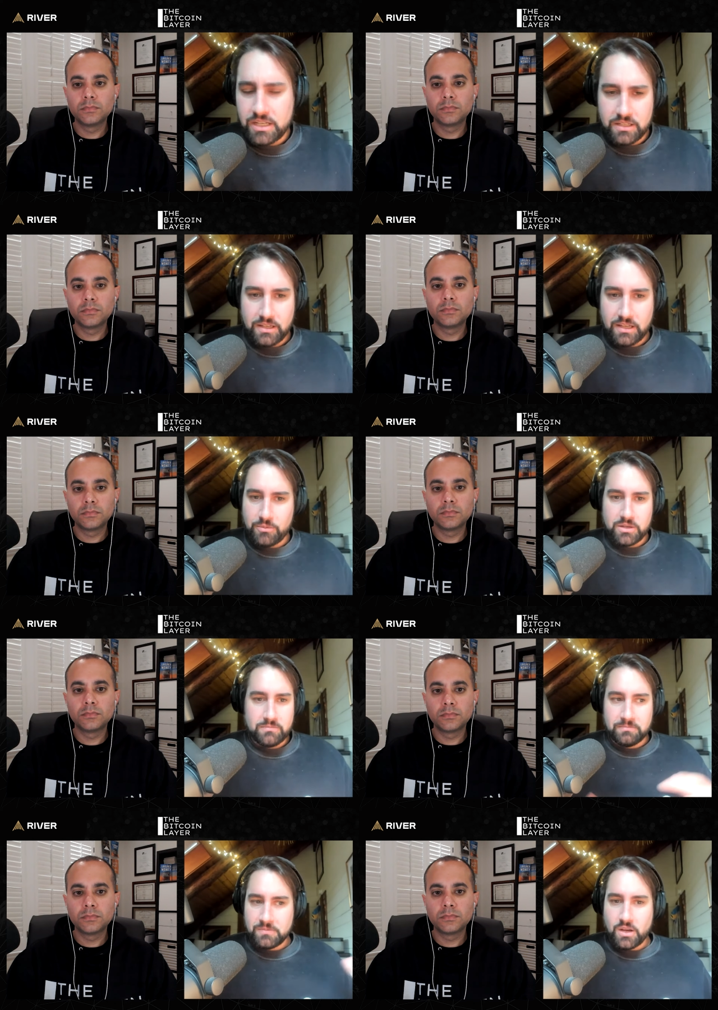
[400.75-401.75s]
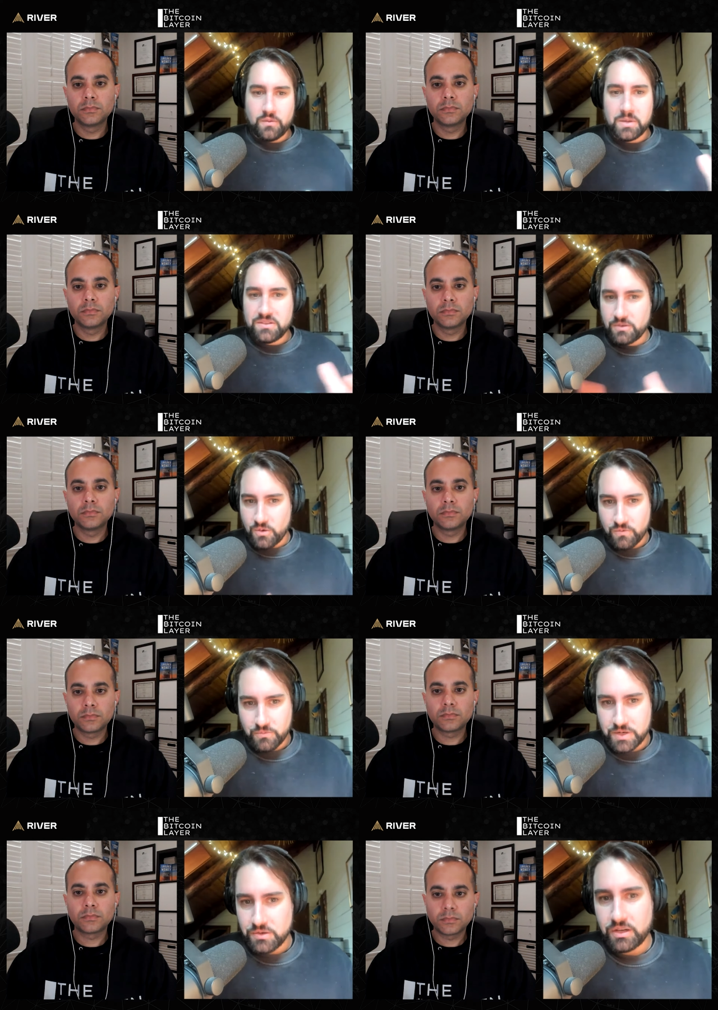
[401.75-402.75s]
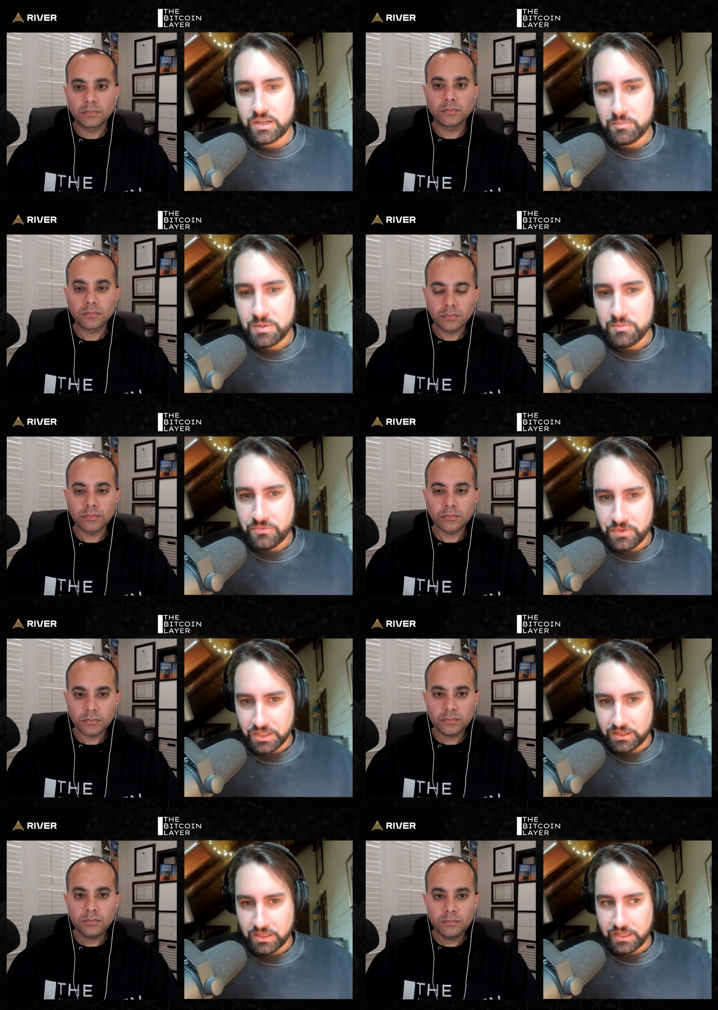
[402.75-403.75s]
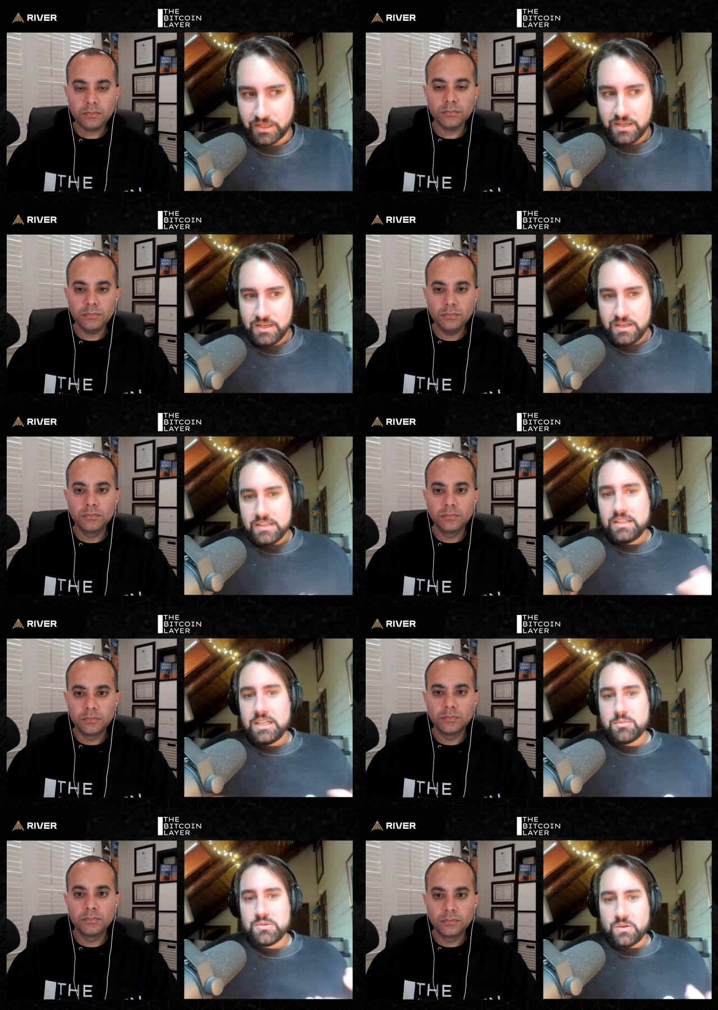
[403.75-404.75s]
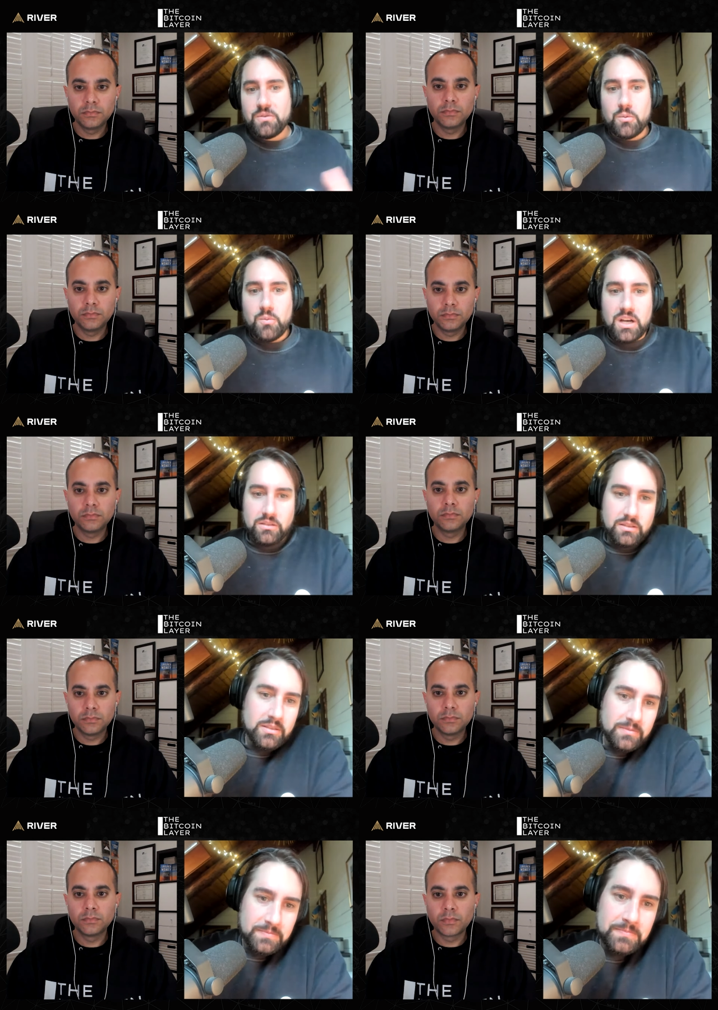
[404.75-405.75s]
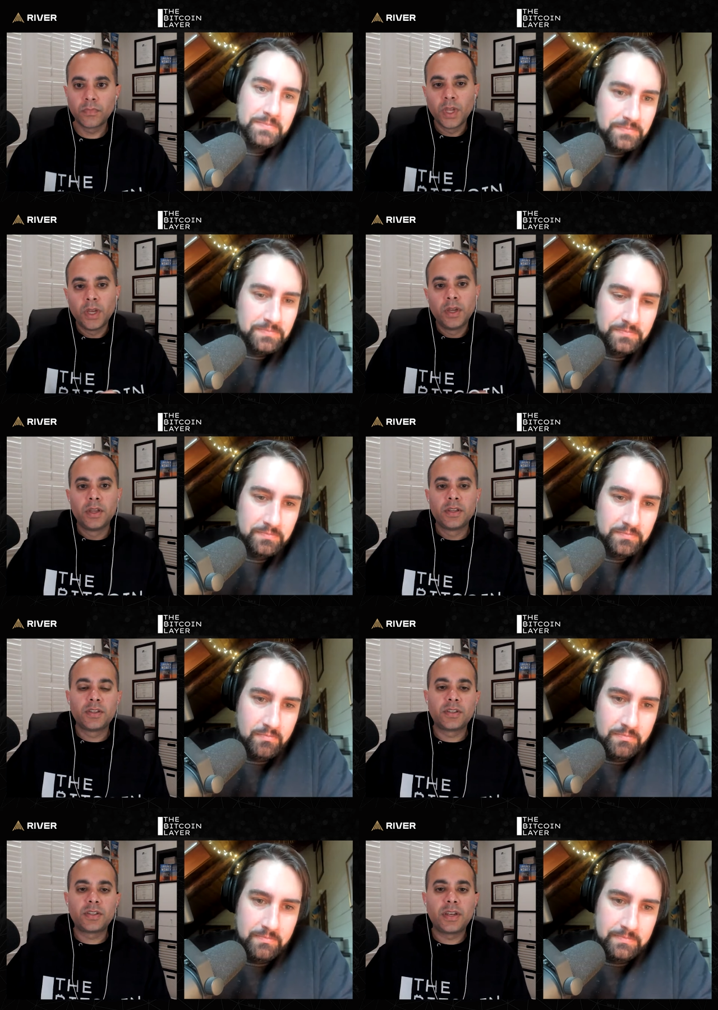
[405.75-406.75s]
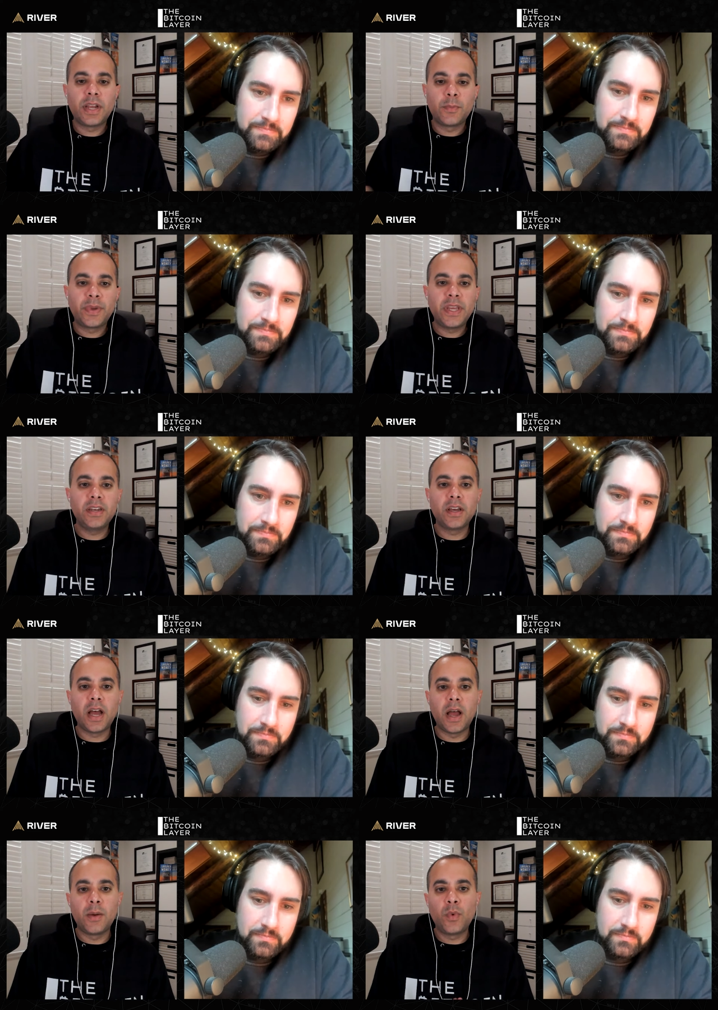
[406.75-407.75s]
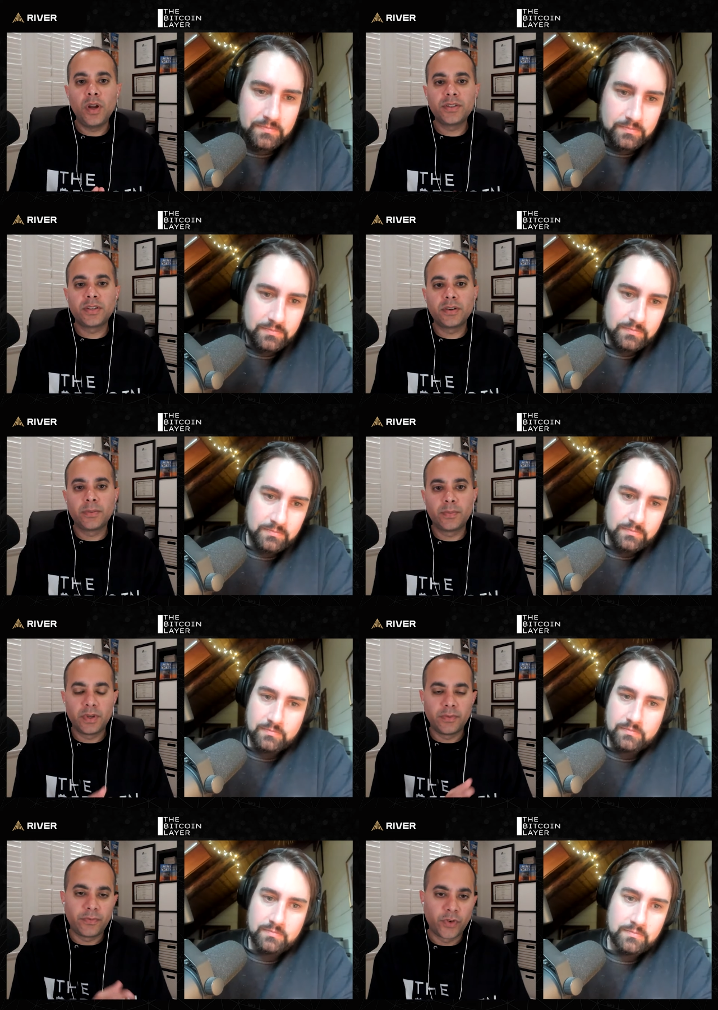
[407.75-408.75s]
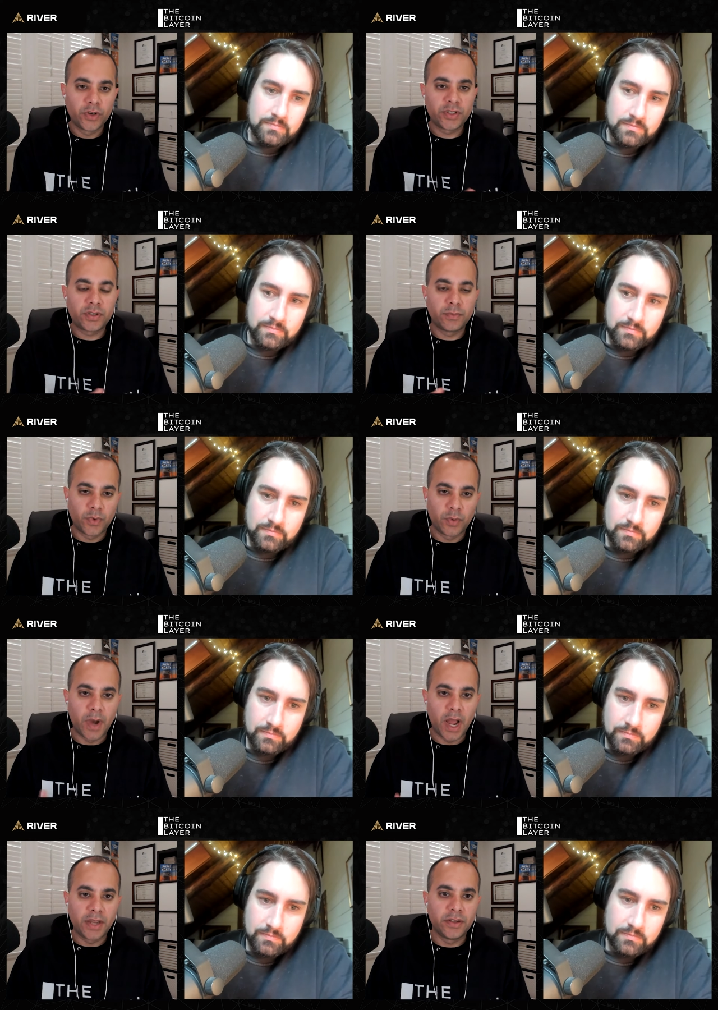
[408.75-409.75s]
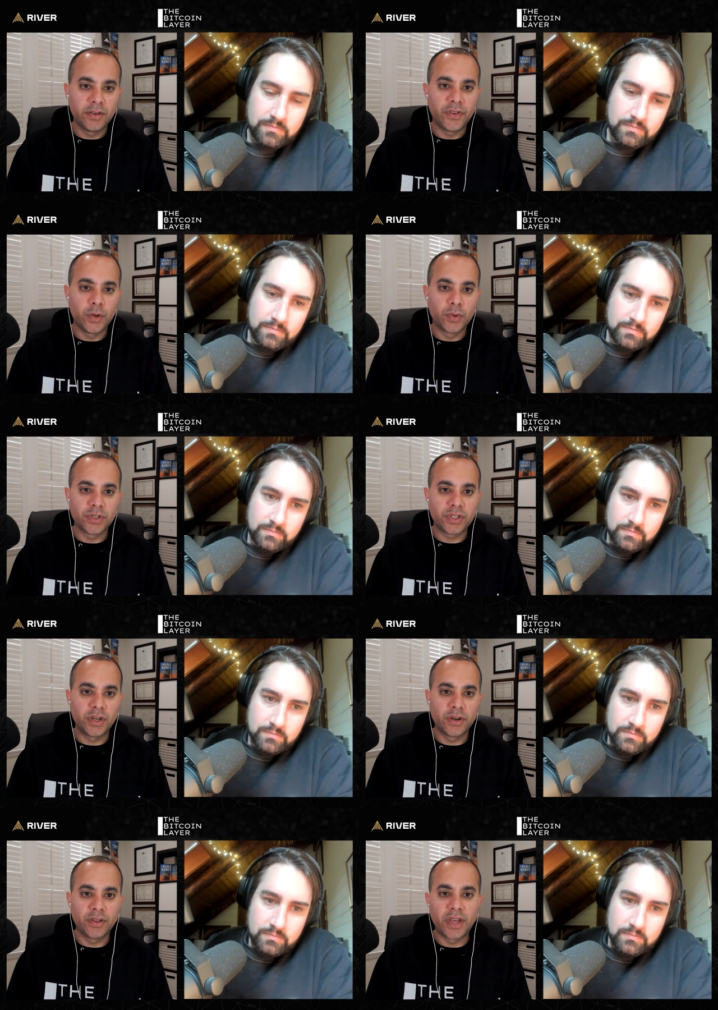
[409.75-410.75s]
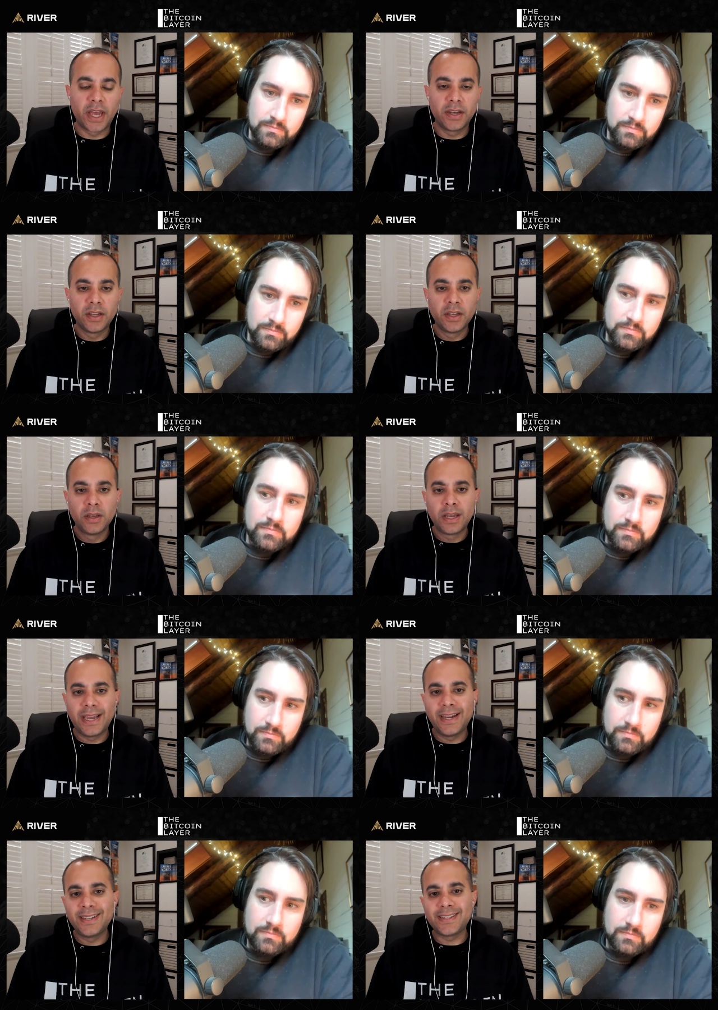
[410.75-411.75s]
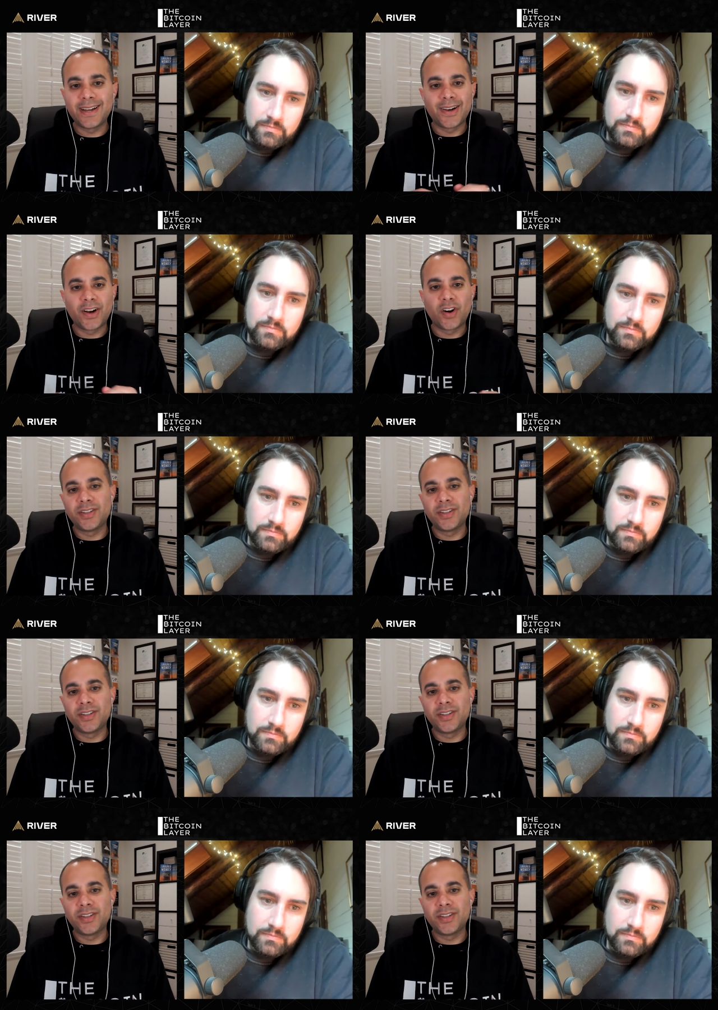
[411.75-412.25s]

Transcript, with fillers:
Speaker 1: a day where governments are overreaching and people feel like they need to preserve their wealth.
Speaker 2: Now, Pete, I want to first remind the viewers here that it is not our